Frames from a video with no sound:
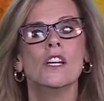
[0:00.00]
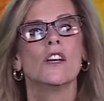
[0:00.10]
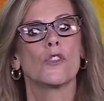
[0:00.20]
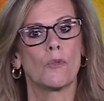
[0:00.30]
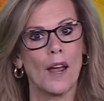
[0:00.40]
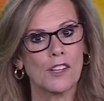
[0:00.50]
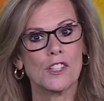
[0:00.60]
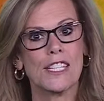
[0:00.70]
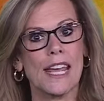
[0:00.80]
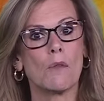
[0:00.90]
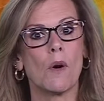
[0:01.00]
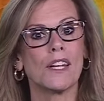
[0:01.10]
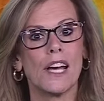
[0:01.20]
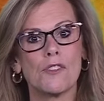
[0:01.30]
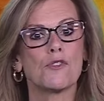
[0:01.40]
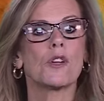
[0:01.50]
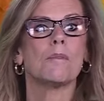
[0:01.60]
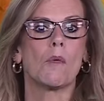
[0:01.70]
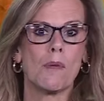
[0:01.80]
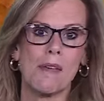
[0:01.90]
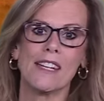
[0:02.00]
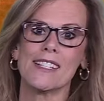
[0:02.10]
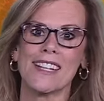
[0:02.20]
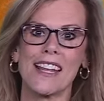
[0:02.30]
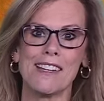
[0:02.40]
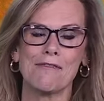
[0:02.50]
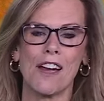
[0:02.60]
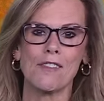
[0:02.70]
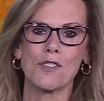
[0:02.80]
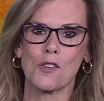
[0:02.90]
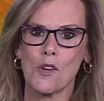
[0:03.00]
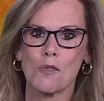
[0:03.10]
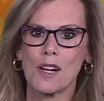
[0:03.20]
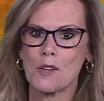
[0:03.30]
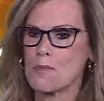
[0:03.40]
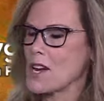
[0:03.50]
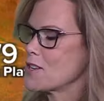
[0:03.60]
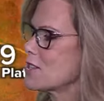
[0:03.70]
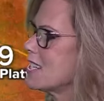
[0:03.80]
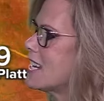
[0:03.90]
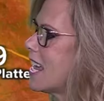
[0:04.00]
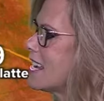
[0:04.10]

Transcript: The record today 100, but we made it to 95, so no record breakers today.